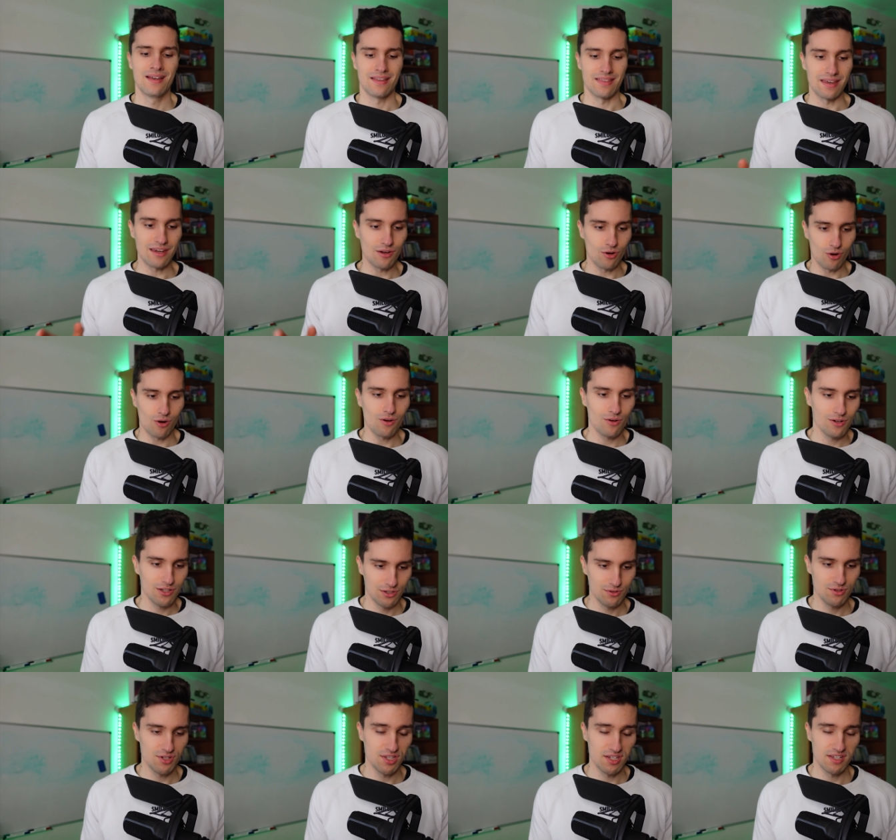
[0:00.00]
they all
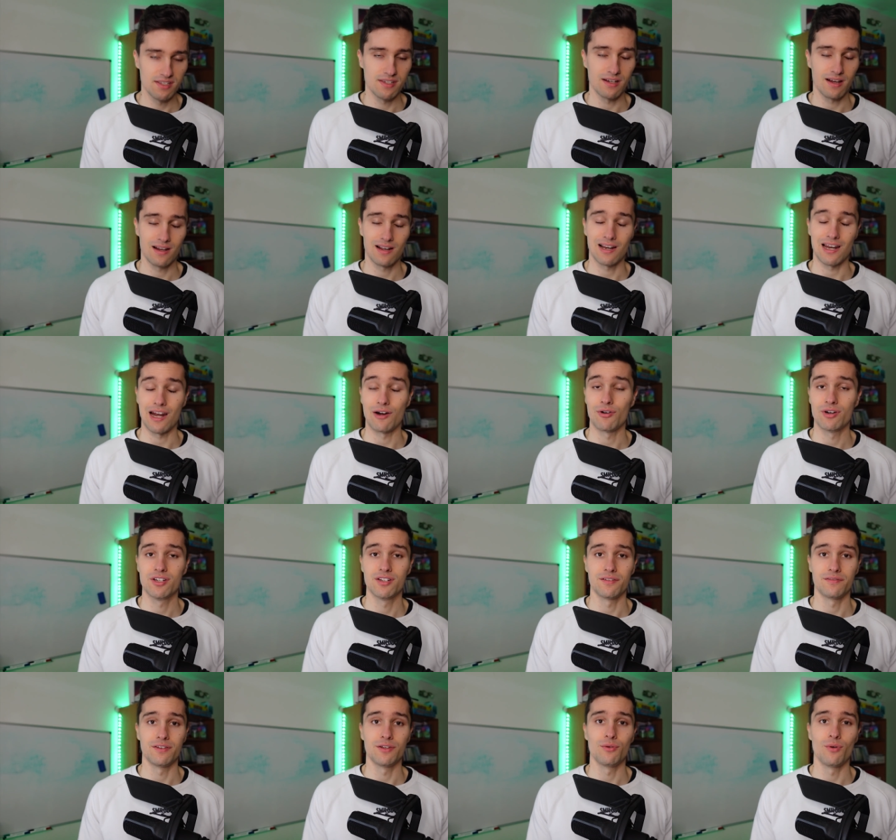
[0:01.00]
use this
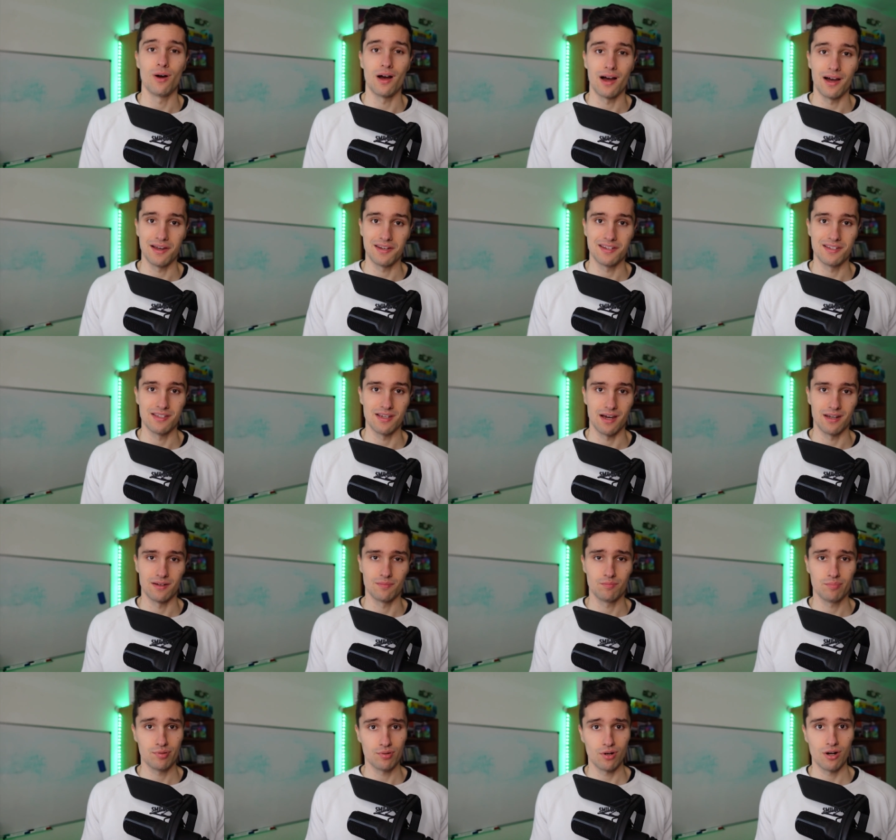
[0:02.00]
declarative UI design
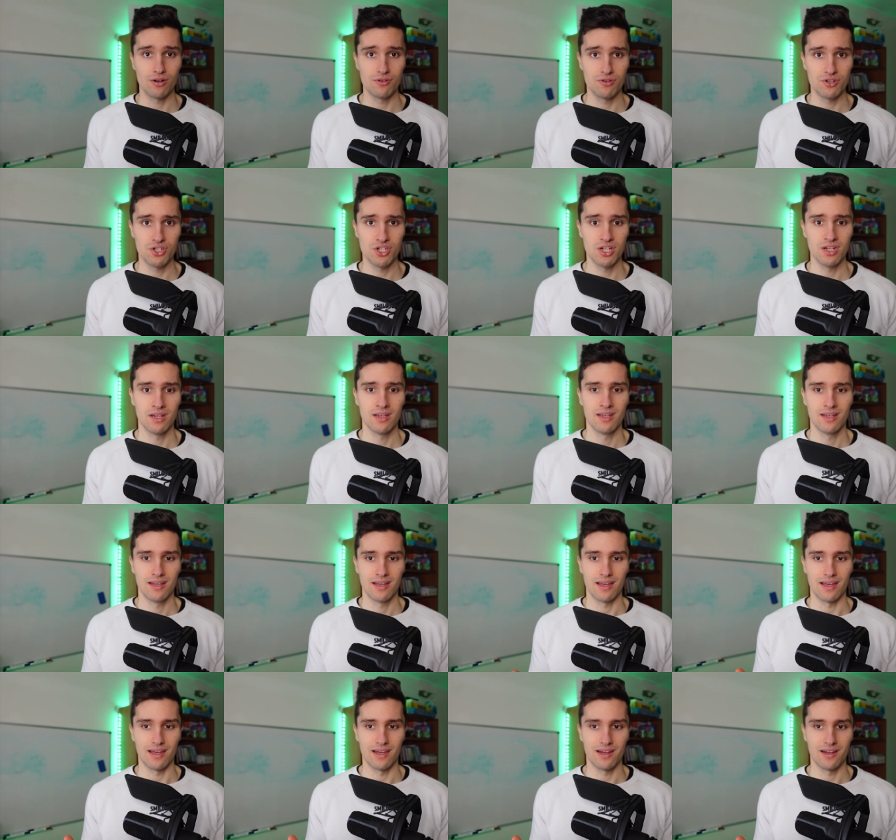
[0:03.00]
approach
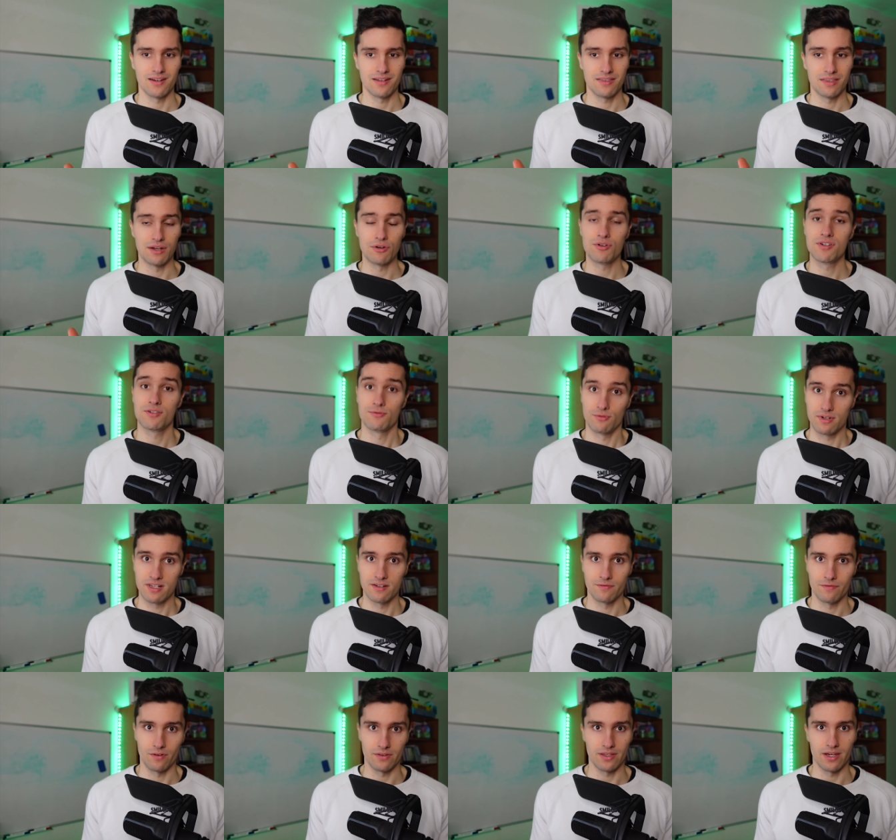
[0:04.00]
and there is a
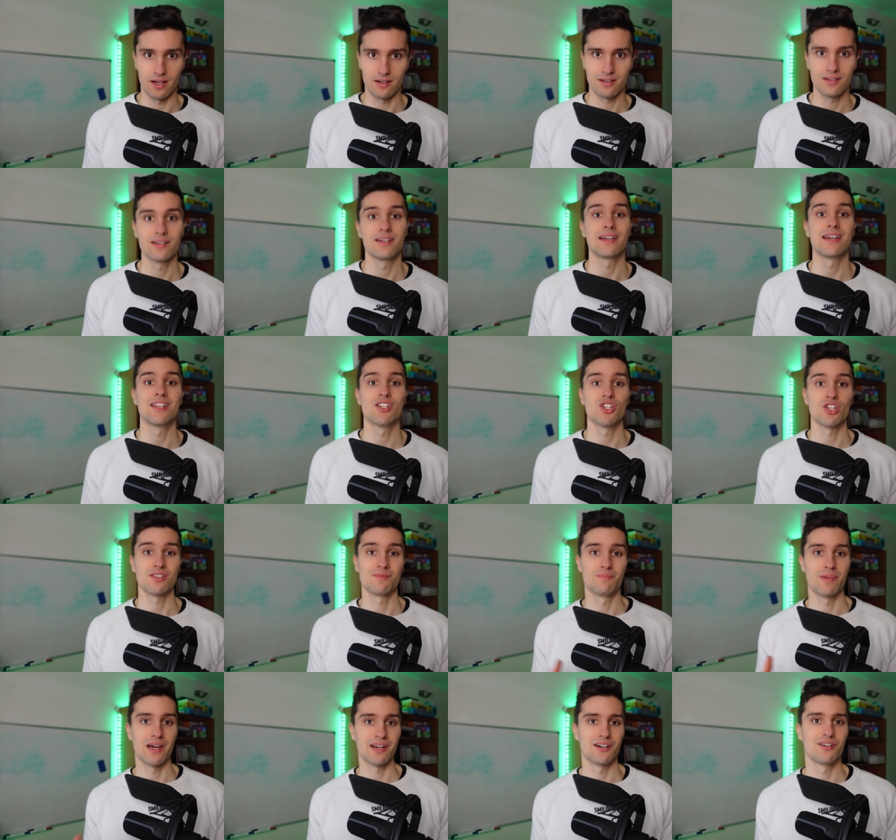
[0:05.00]
reason for that. It's
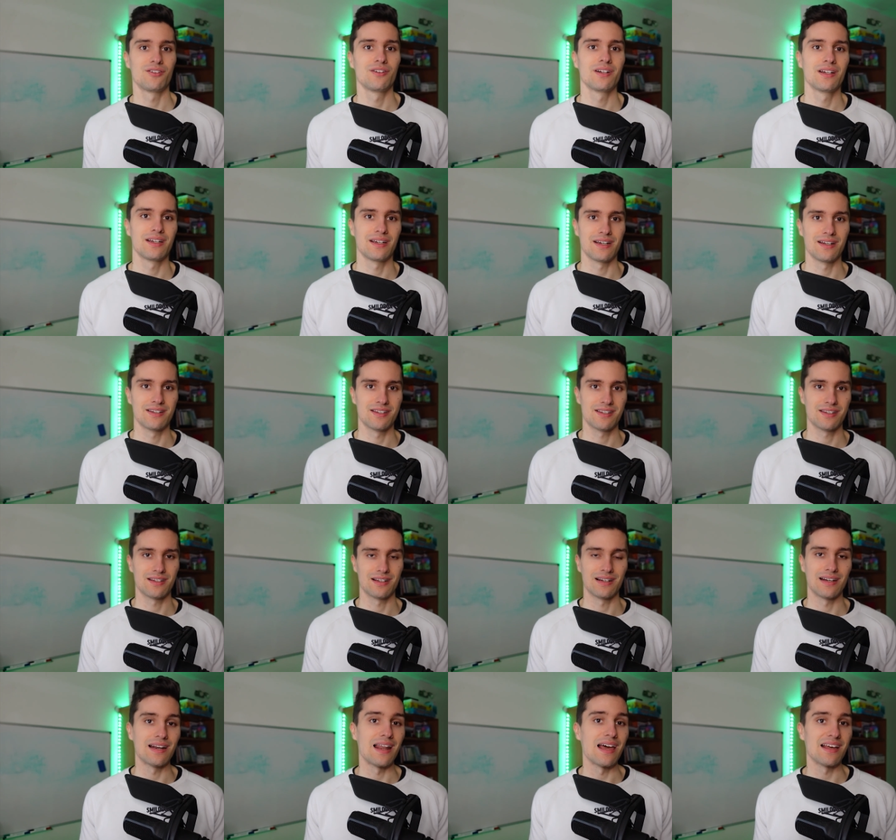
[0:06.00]
just better, it's
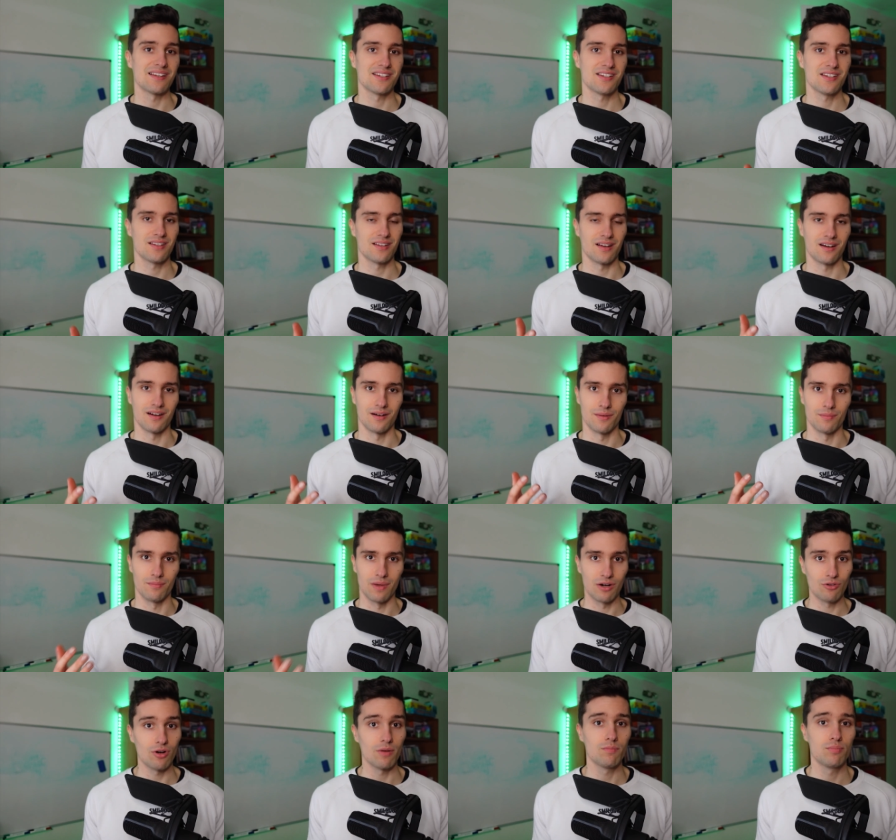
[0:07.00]
less um,
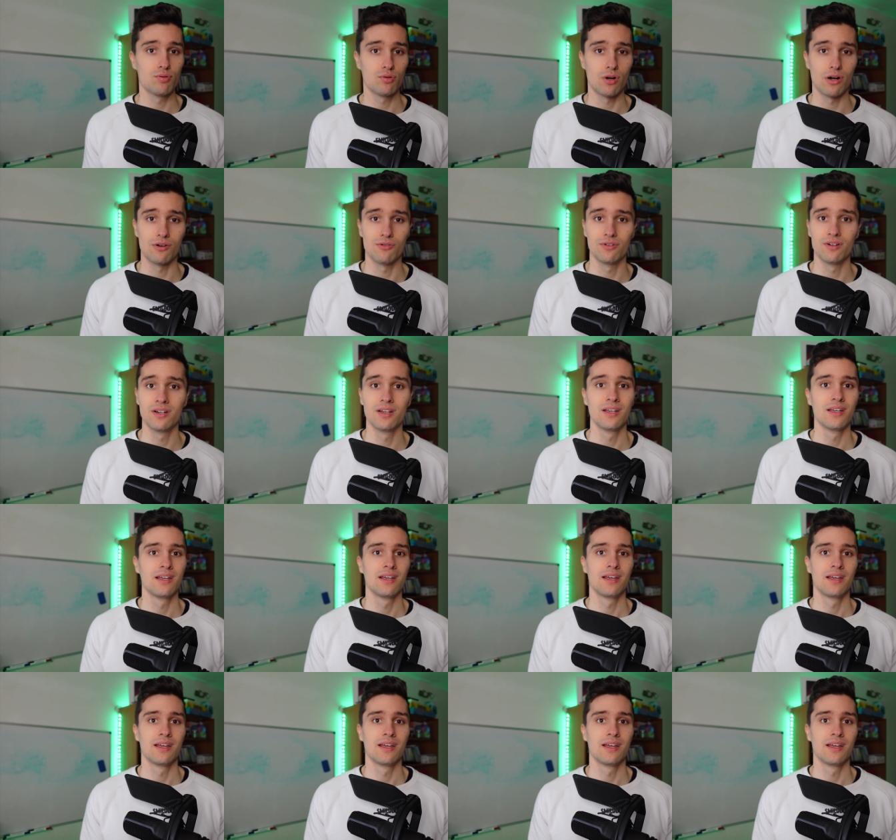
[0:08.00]
error prone,